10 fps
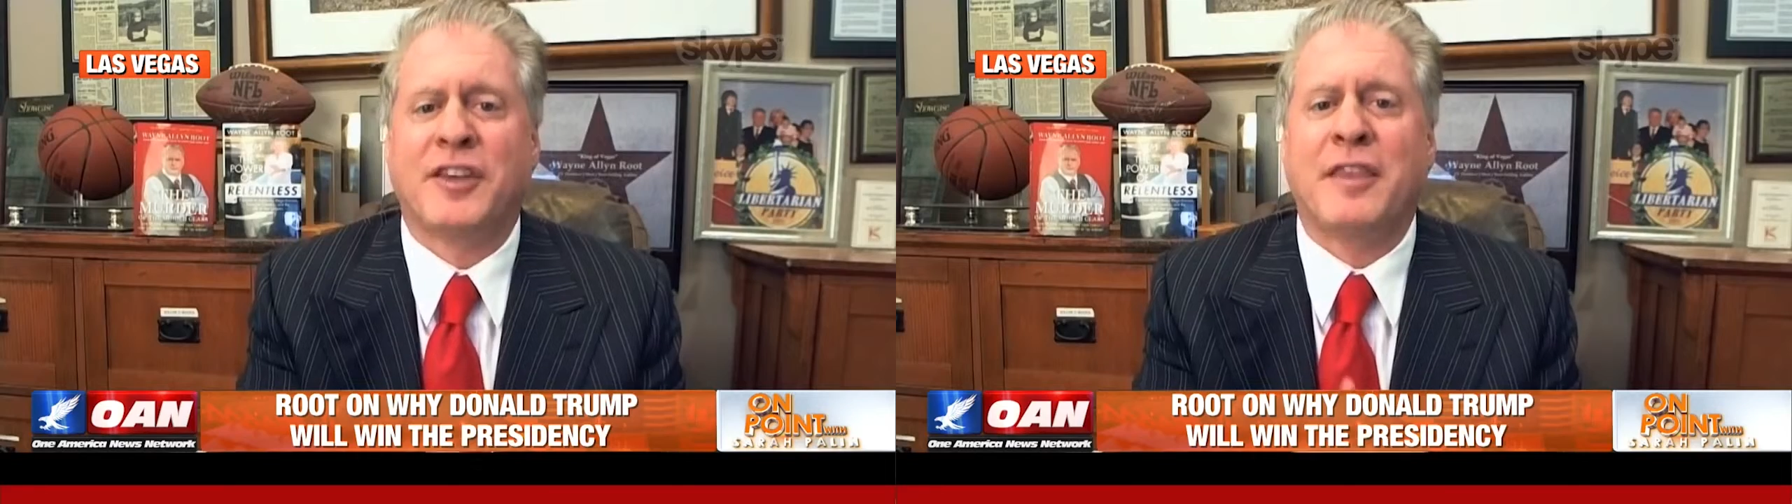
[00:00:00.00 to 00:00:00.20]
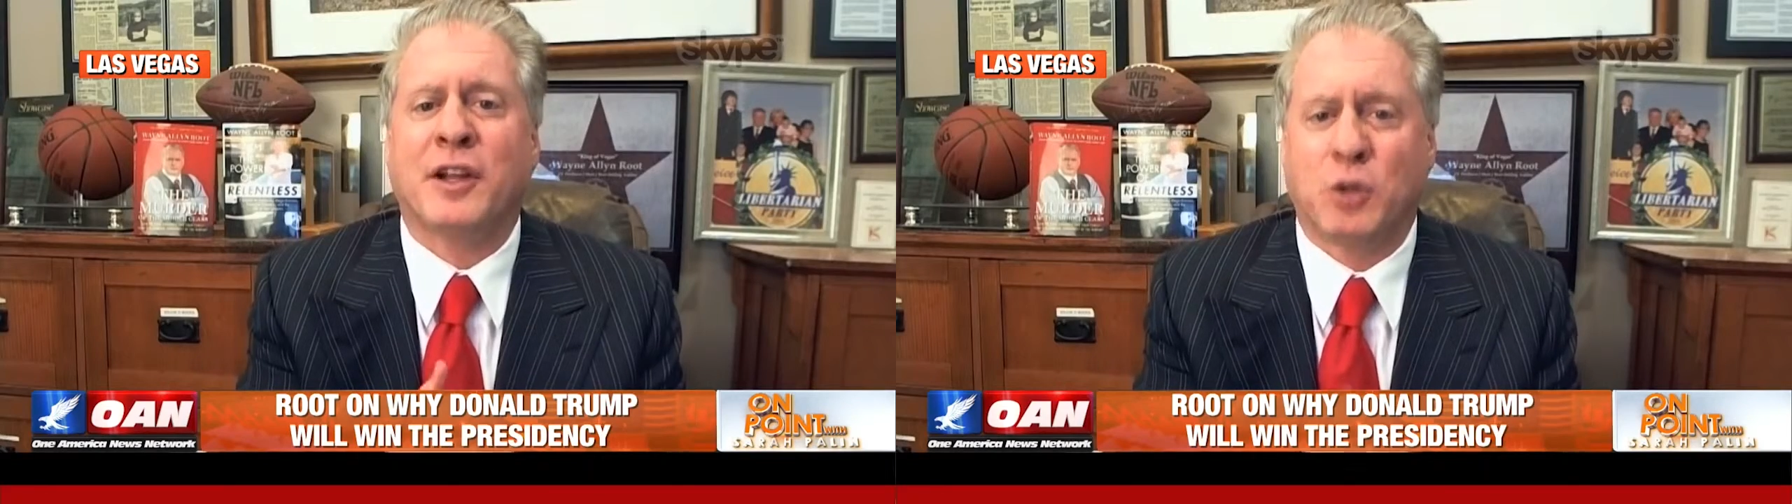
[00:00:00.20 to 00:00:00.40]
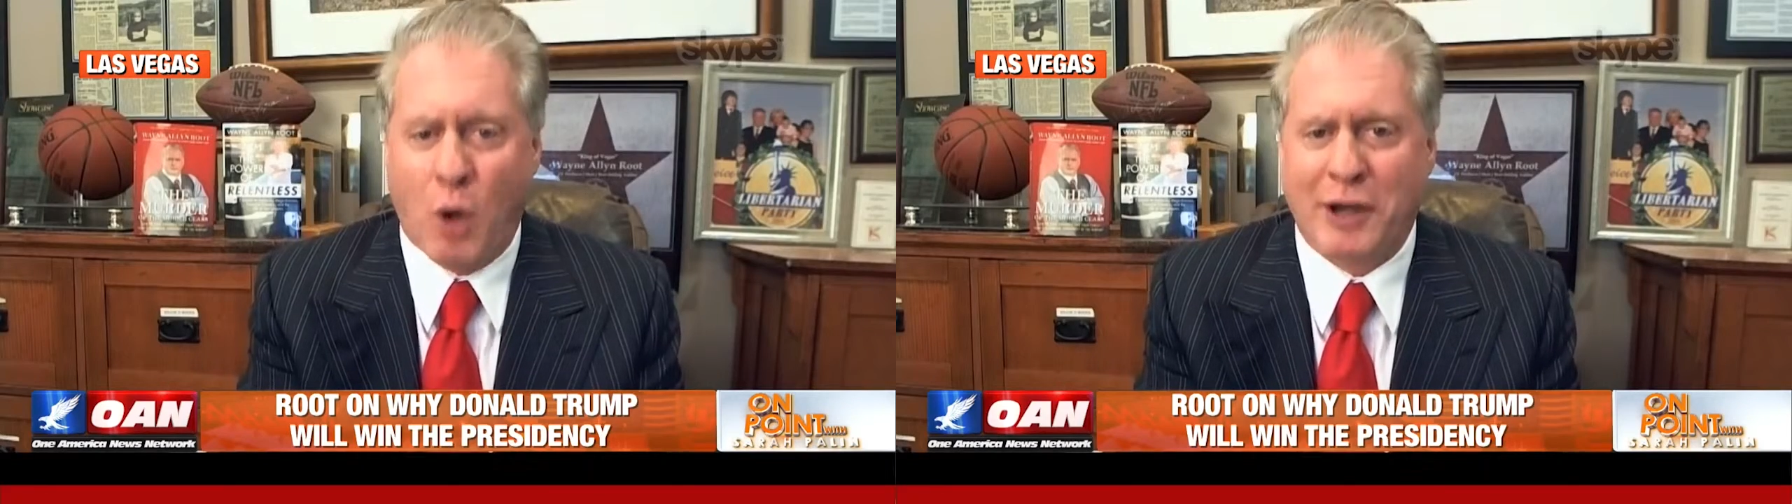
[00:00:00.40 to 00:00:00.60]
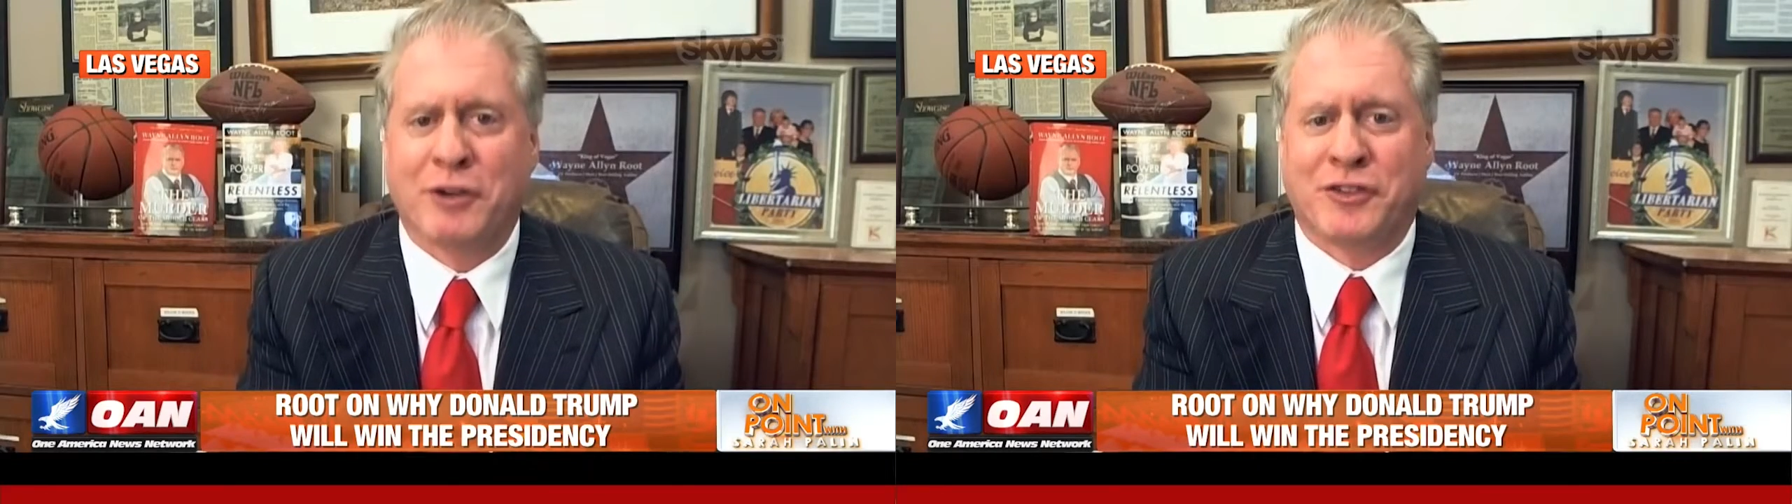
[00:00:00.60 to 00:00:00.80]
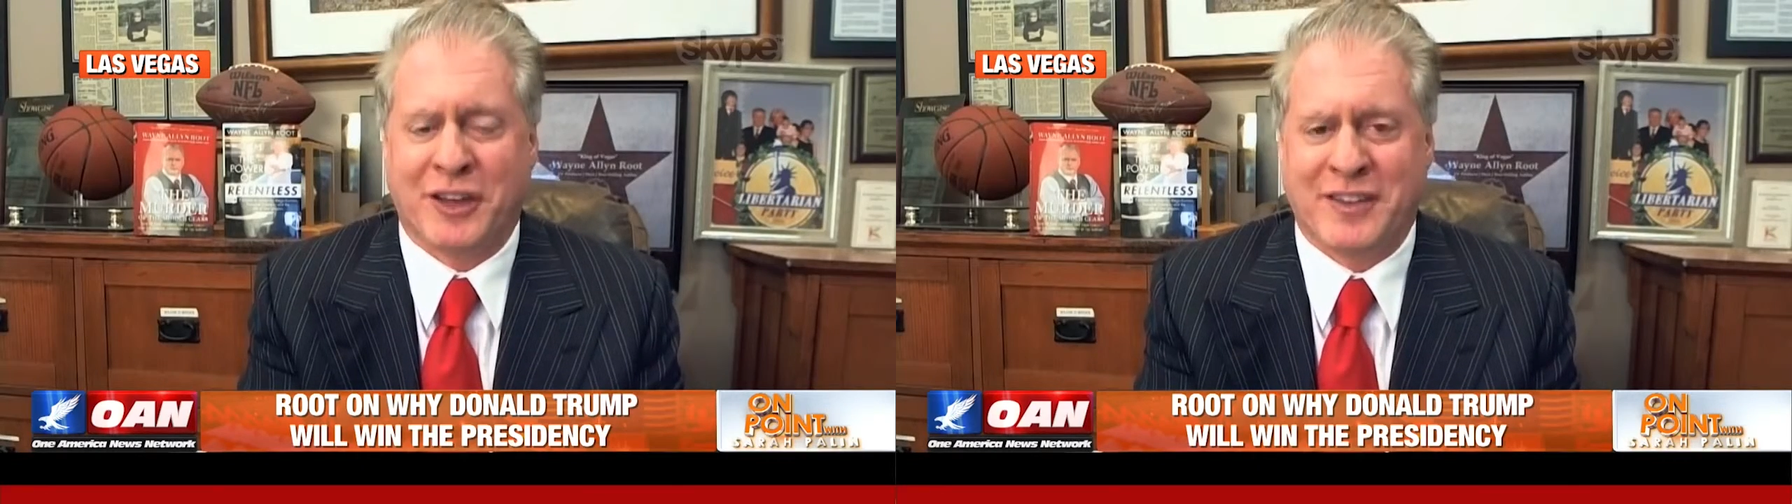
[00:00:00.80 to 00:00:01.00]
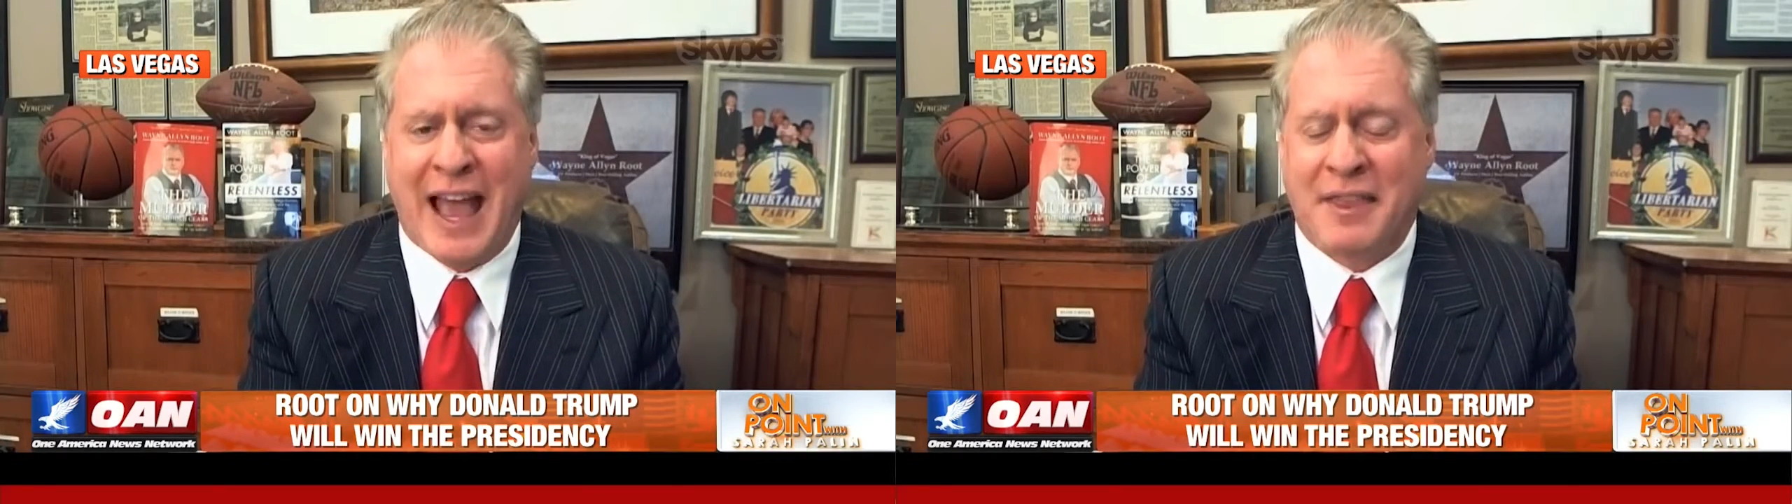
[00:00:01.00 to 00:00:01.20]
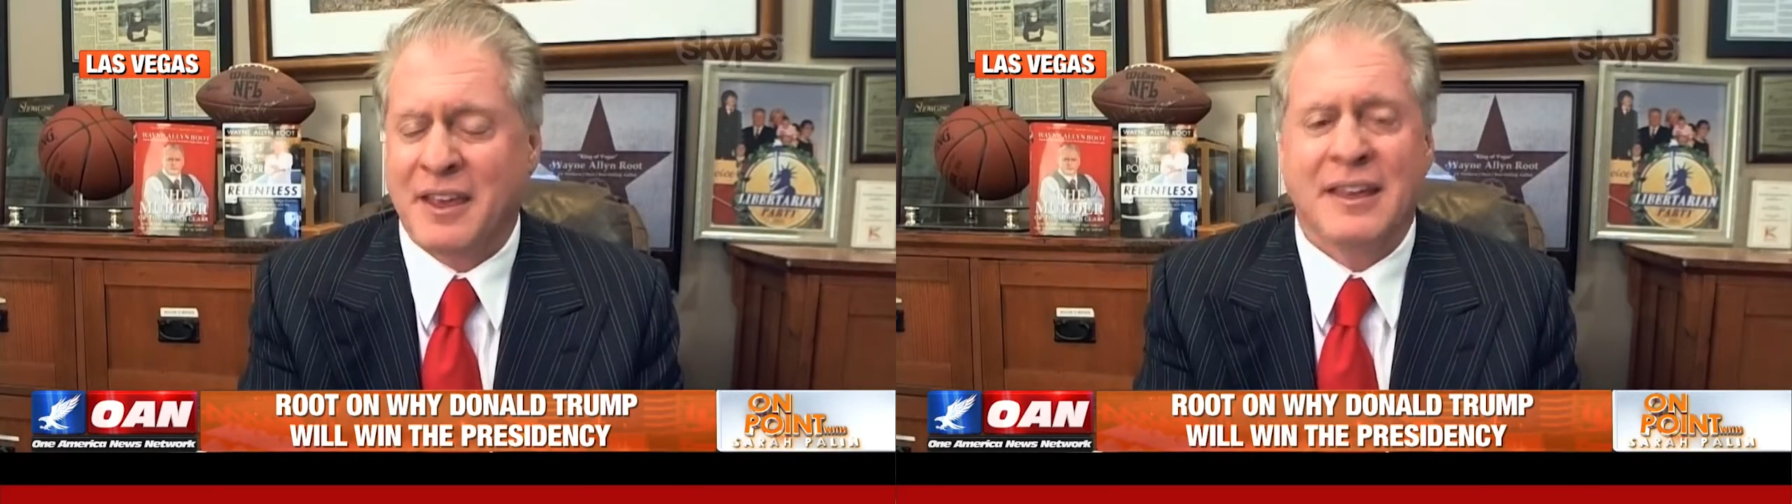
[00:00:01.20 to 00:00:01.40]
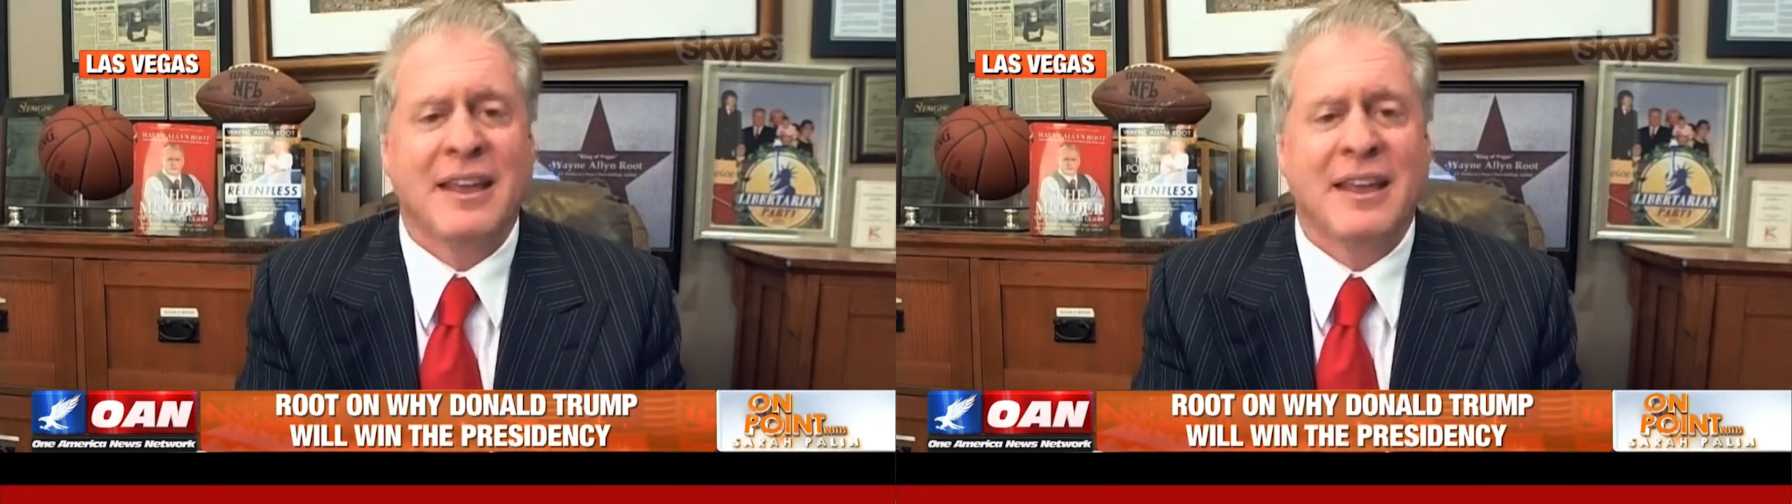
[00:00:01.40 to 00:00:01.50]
and the lawyers to death.